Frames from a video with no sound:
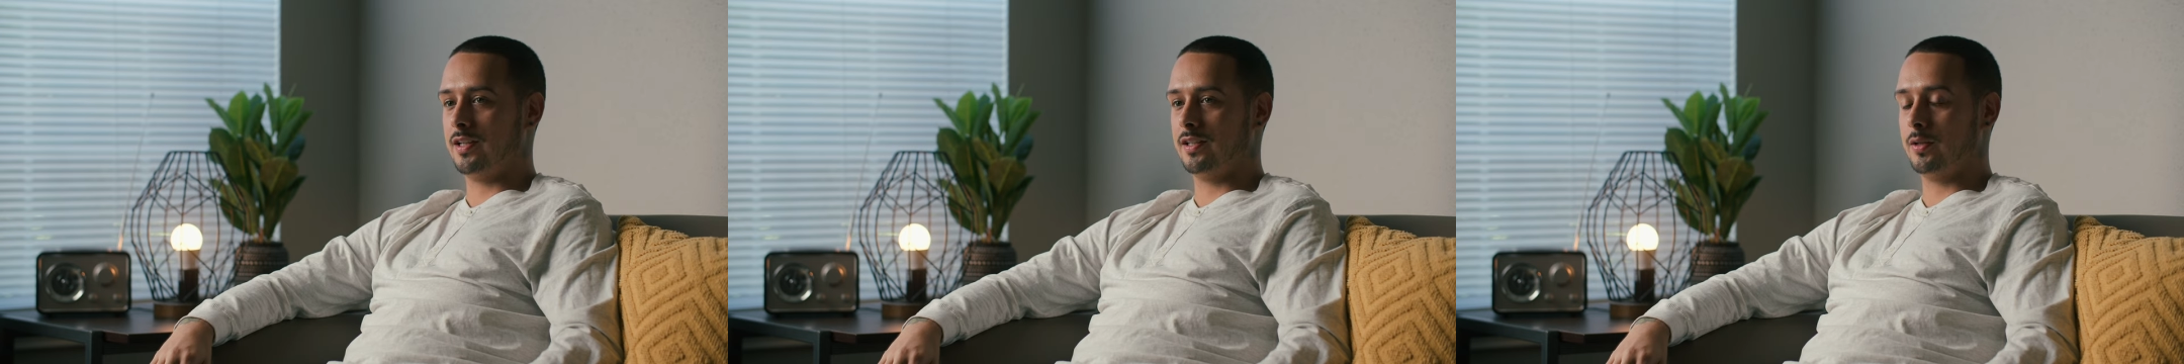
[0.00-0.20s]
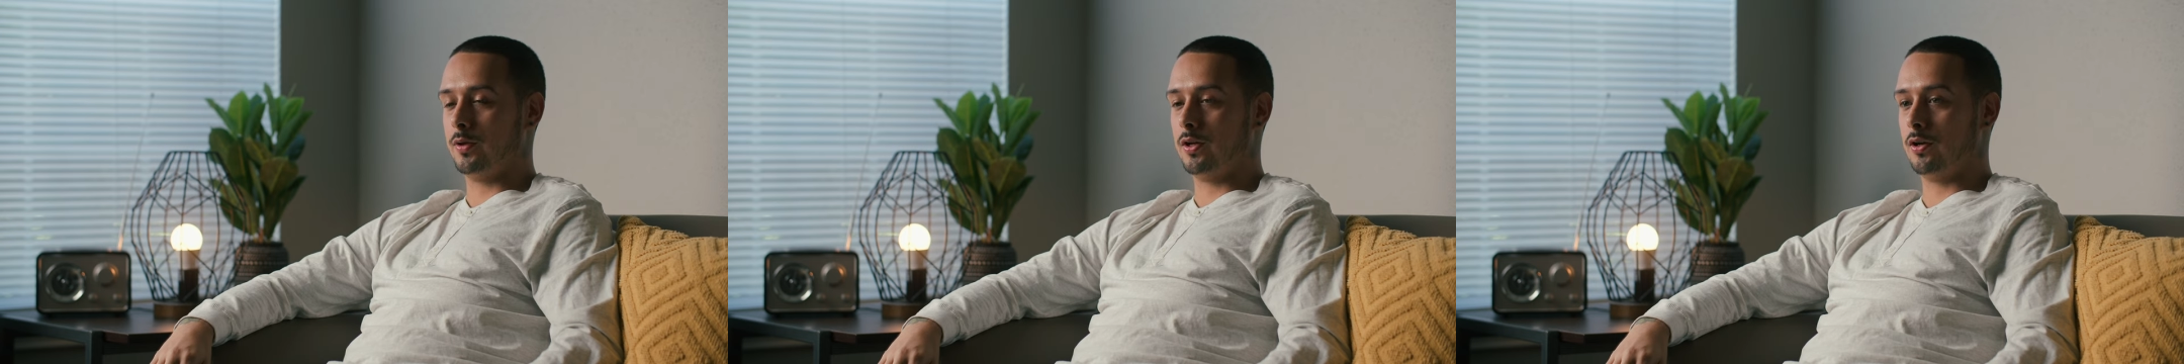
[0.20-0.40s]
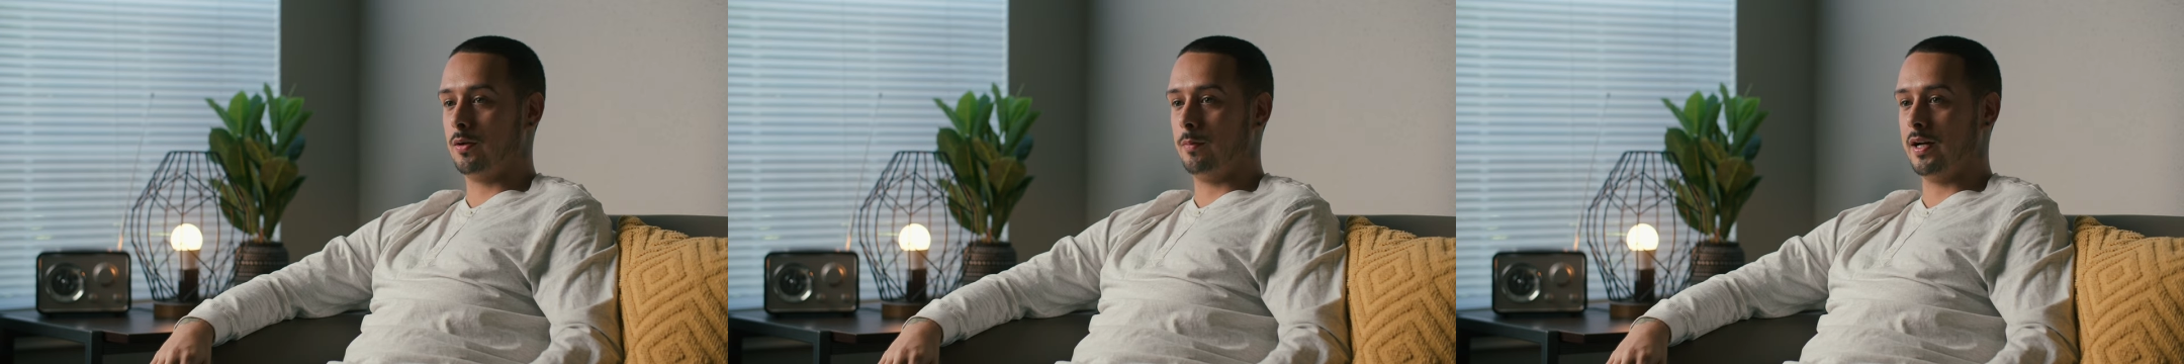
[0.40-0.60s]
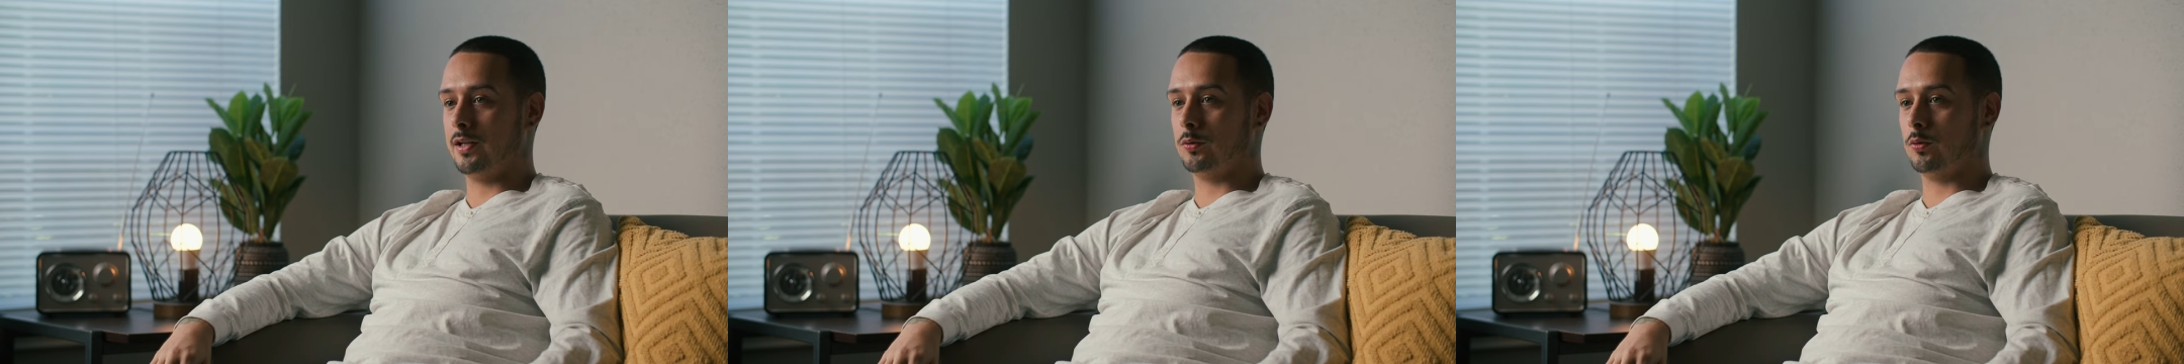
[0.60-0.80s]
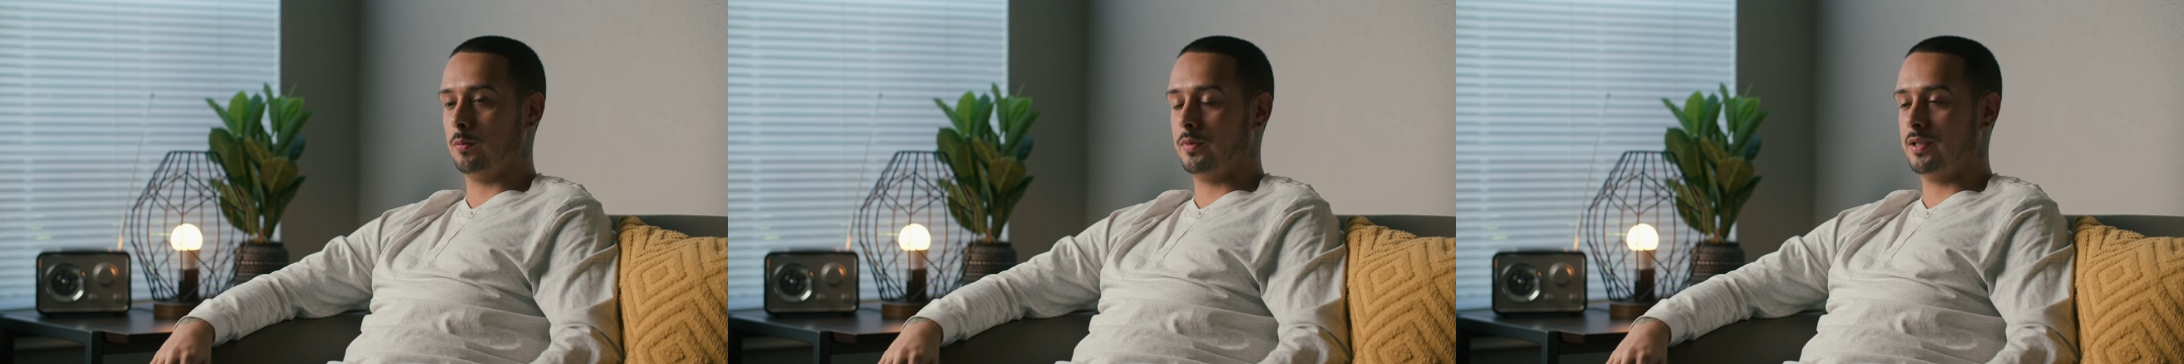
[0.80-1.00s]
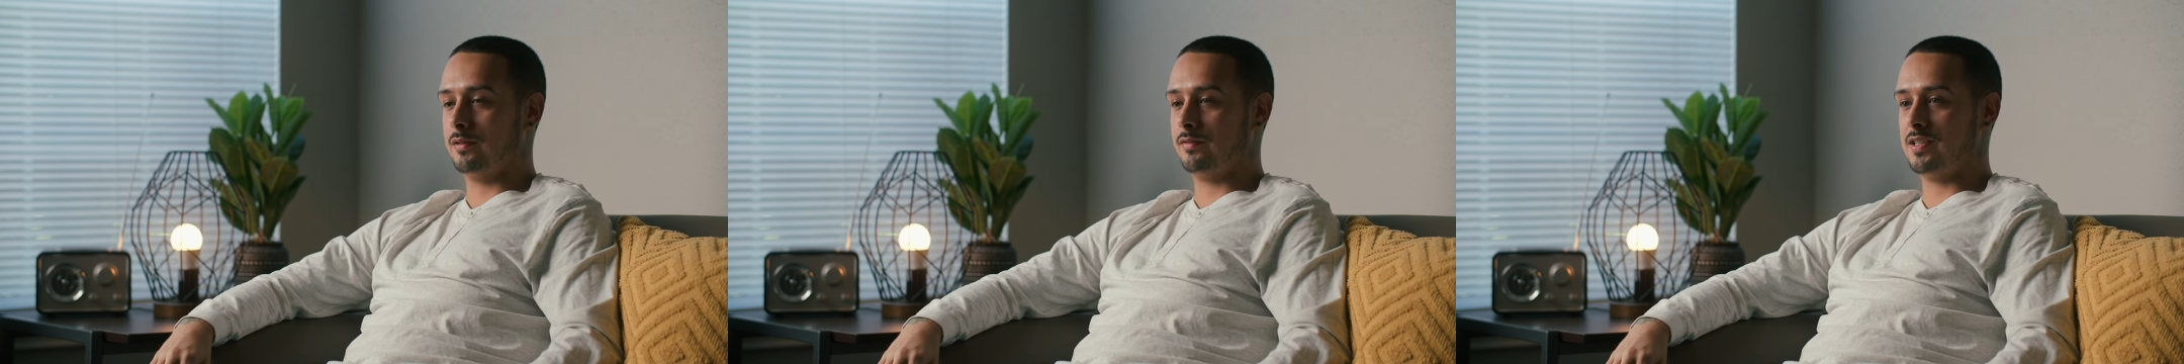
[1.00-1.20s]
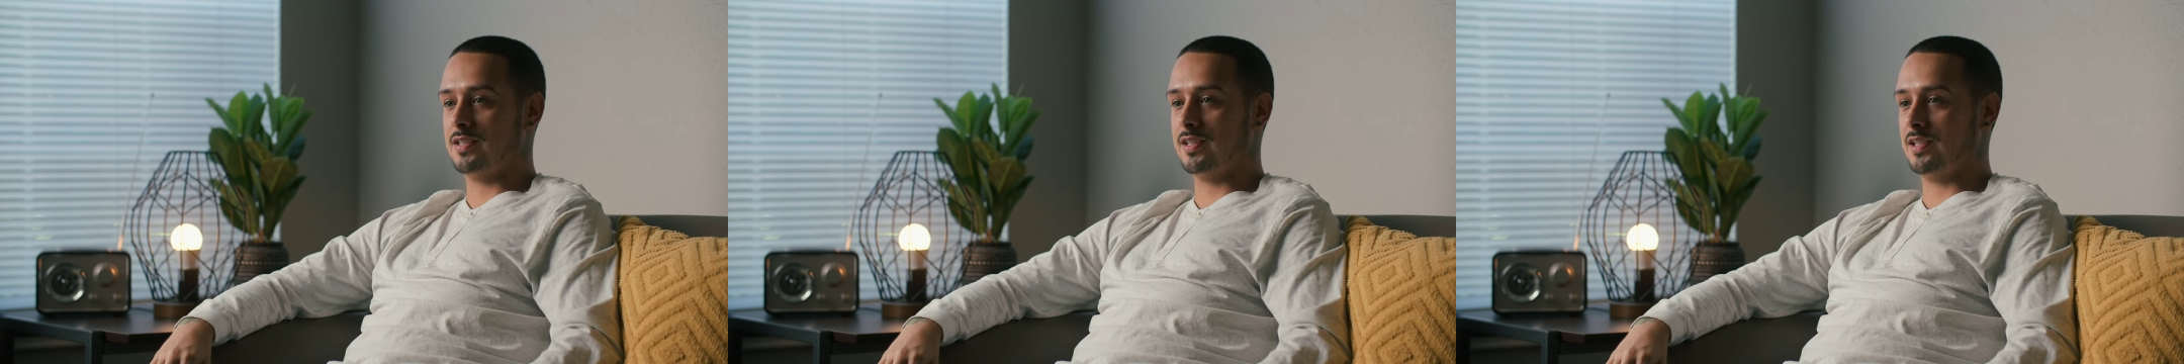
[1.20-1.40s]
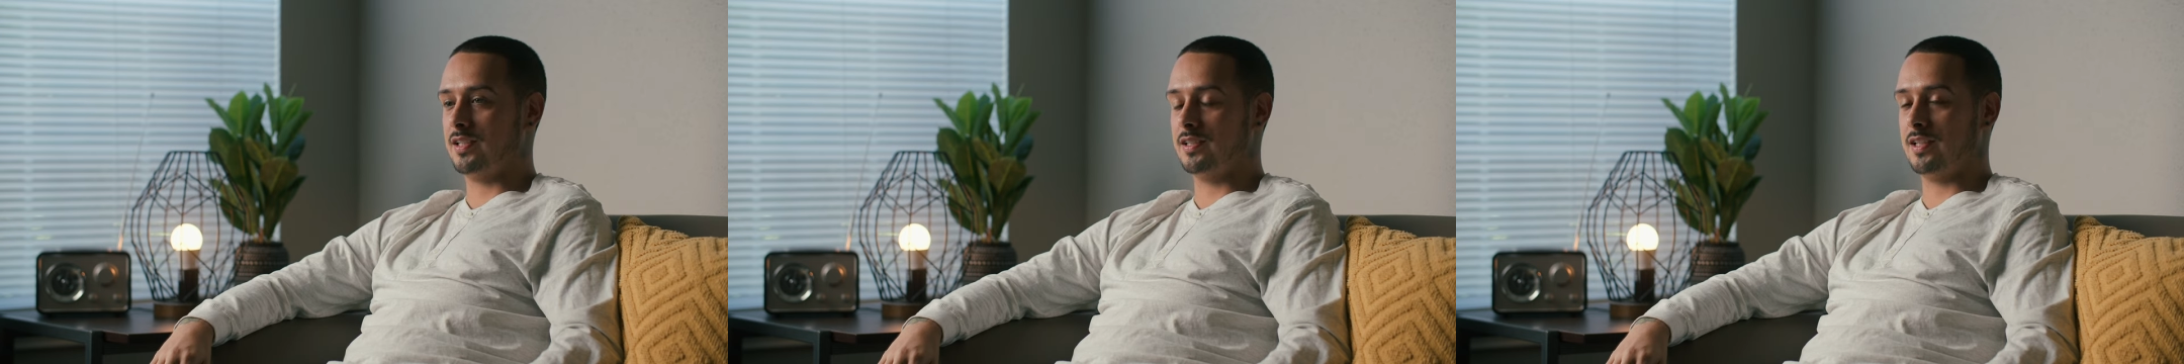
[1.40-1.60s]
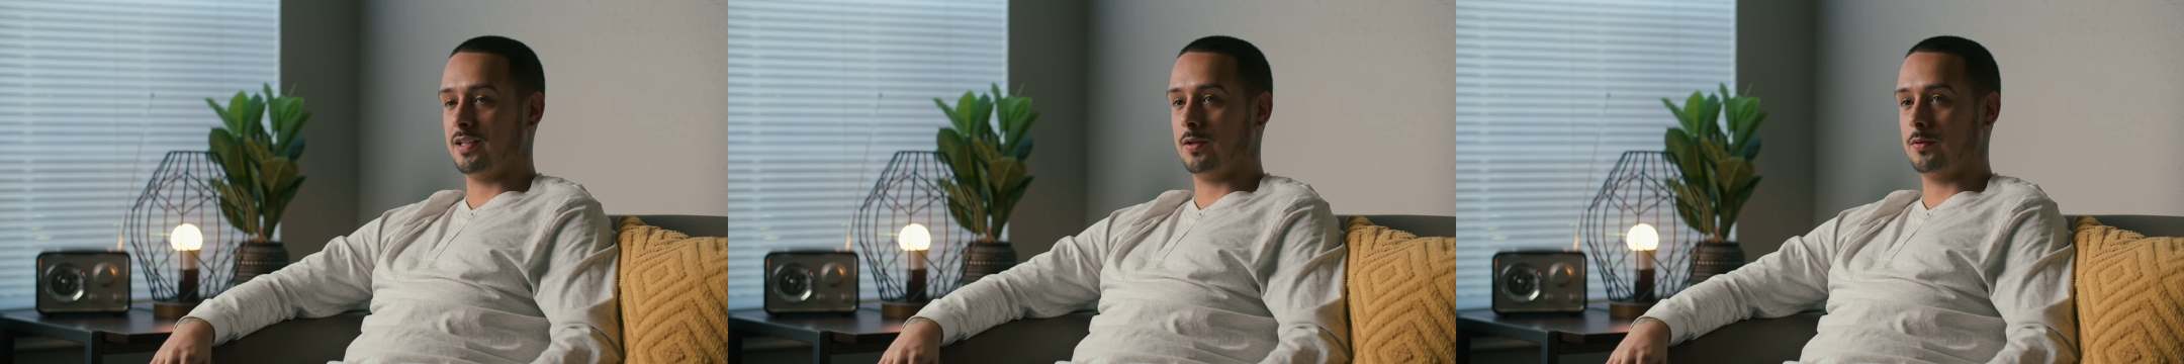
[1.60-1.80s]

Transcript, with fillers: that they would hurt Mike or me if he said anything